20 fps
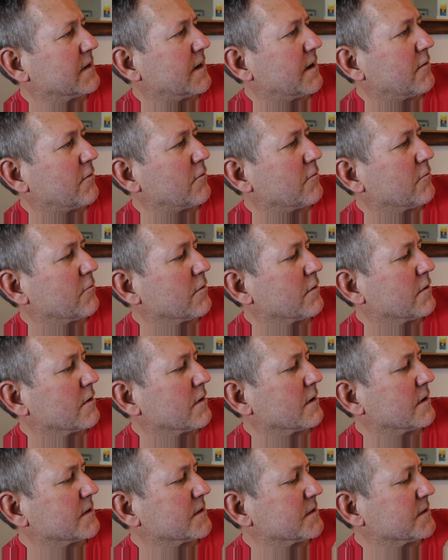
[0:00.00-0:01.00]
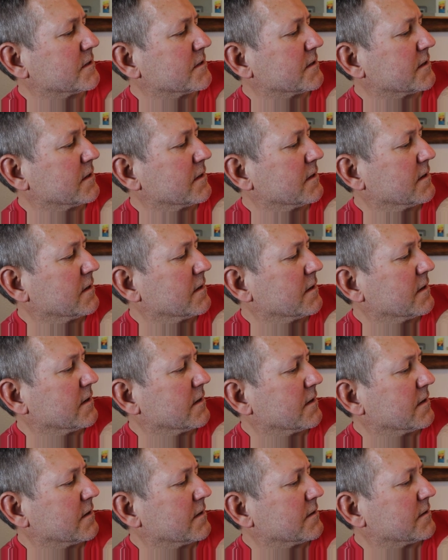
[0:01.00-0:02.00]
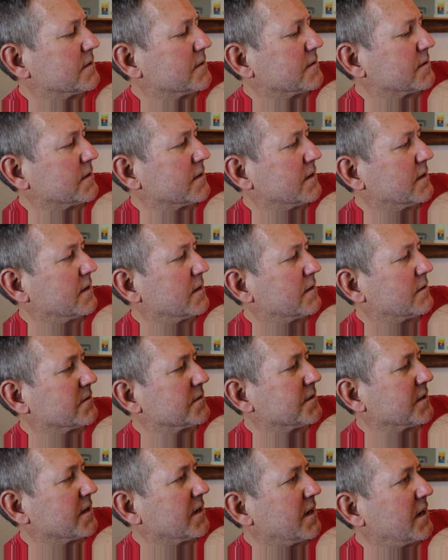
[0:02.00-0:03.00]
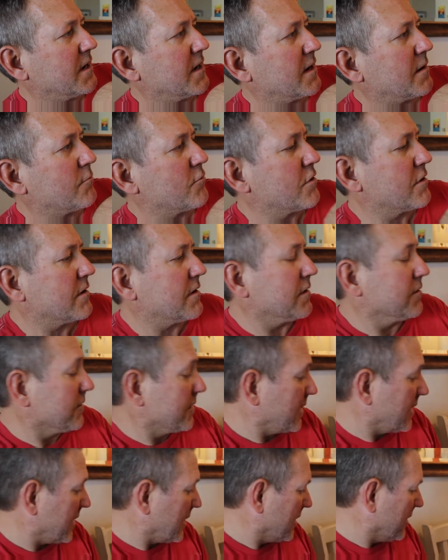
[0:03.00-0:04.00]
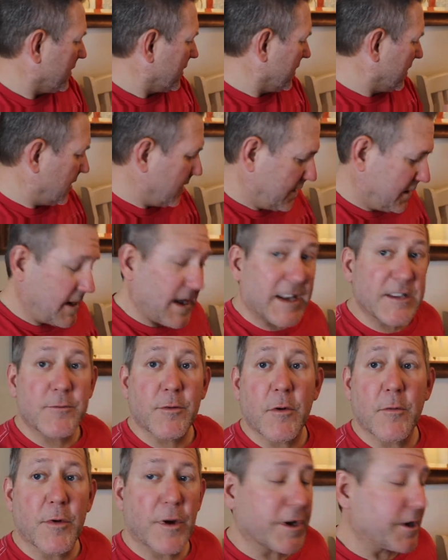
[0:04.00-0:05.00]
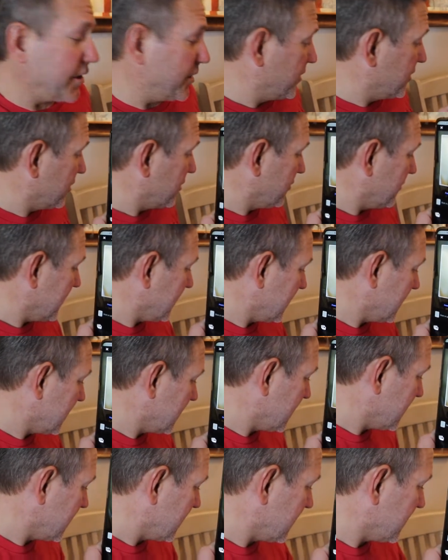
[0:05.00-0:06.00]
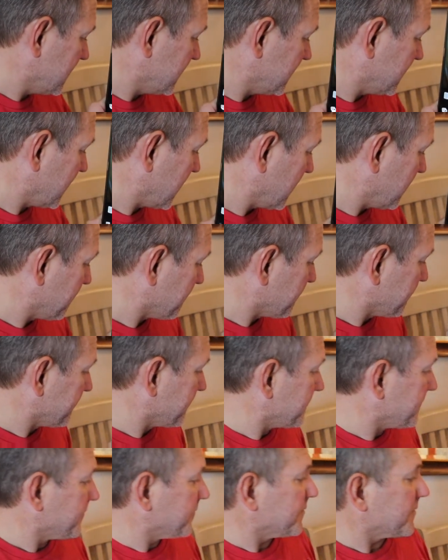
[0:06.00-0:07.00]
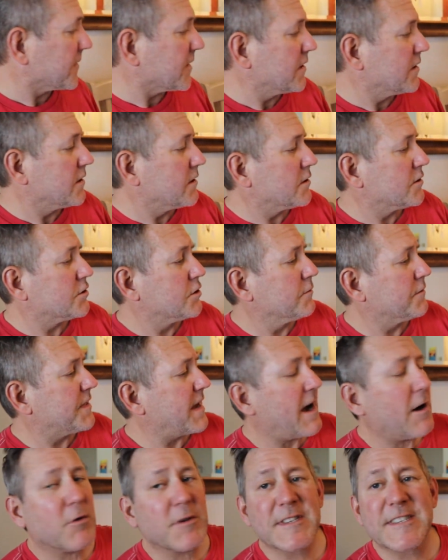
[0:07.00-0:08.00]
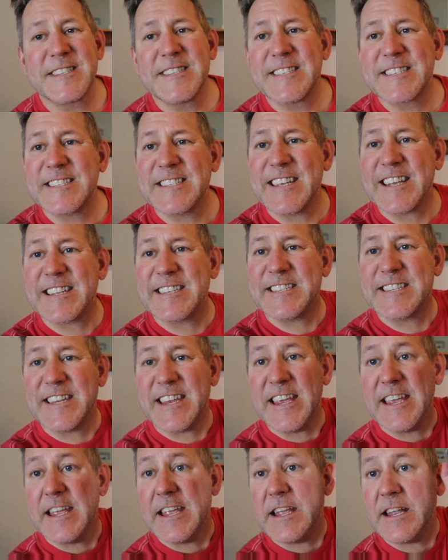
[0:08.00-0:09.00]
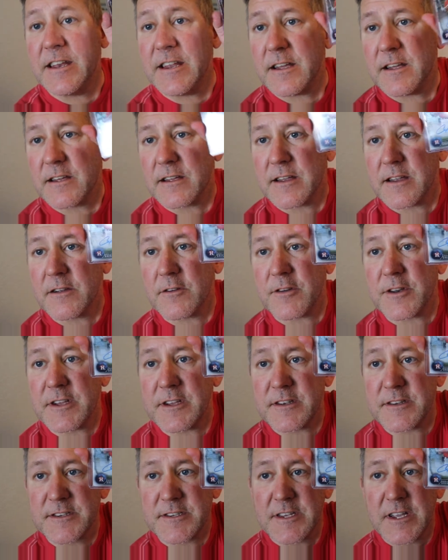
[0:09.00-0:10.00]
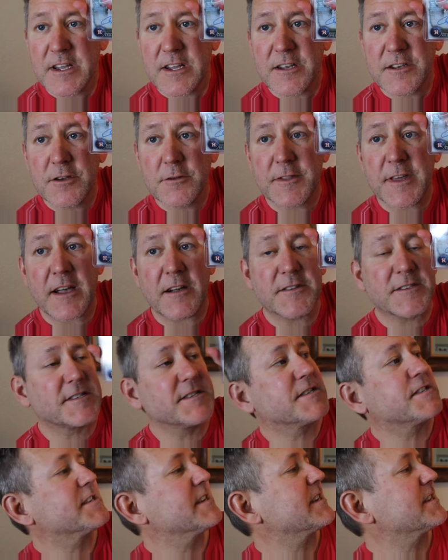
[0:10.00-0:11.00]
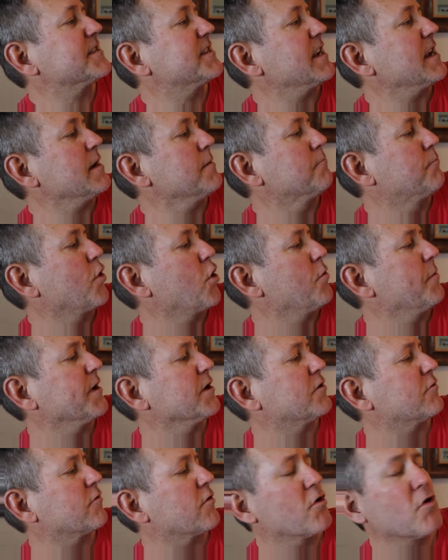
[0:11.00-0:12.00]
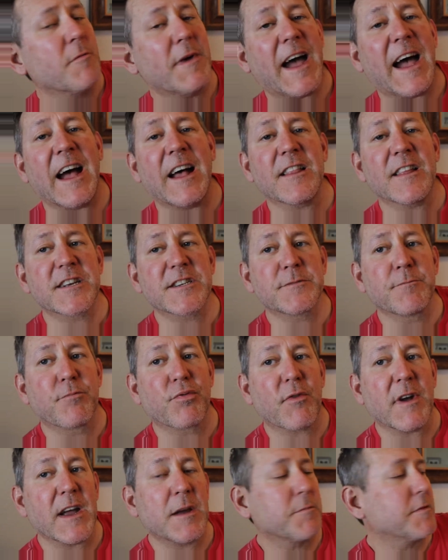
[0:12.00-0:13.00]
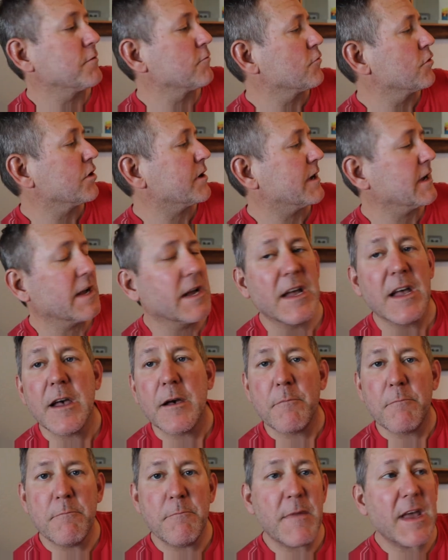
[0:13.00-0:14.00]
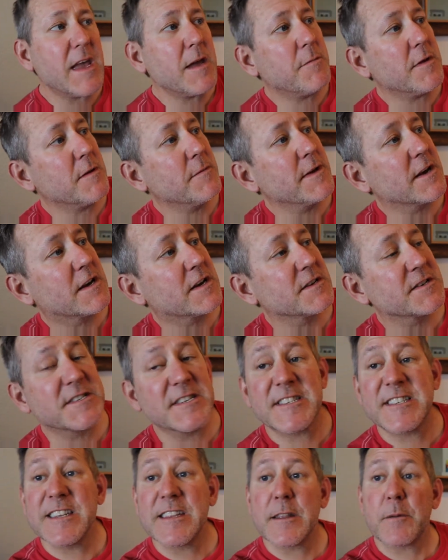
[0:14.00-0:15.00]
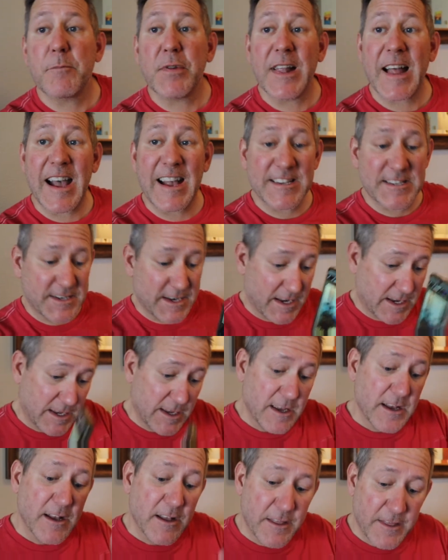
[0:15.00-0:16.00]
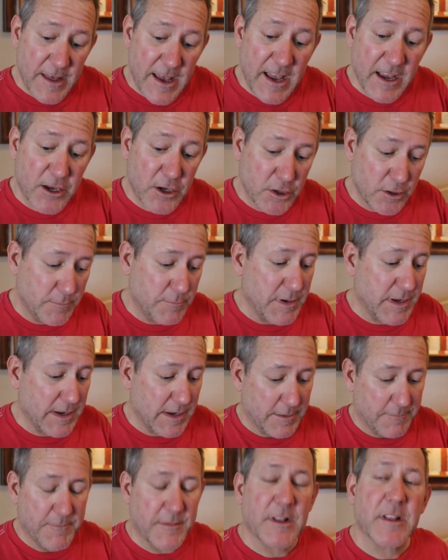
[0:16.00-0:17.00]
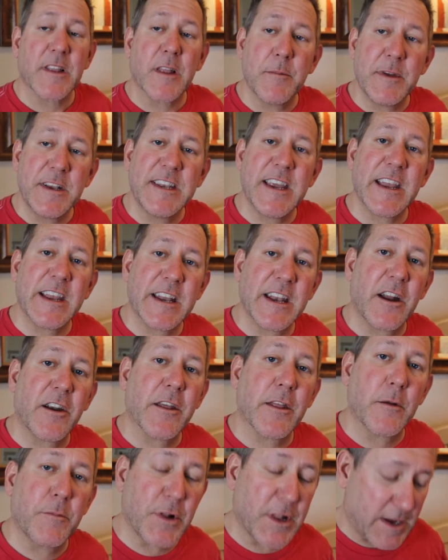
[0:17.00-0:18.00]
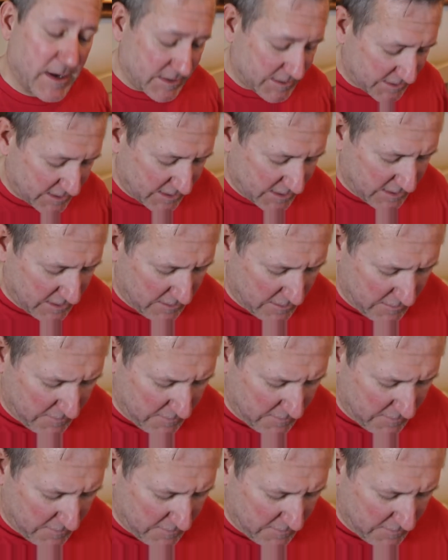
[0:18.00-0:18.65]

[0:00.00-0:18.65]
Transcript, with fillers: how it works. Here's the camera. Okay, next one we're gonna do is two thousand sixteen. Here it is, two thousand sixteen Bowman Chrome Alex Bregman rookie. Maybe because it's in the plastic. That could be. Let me take it out of the plastic.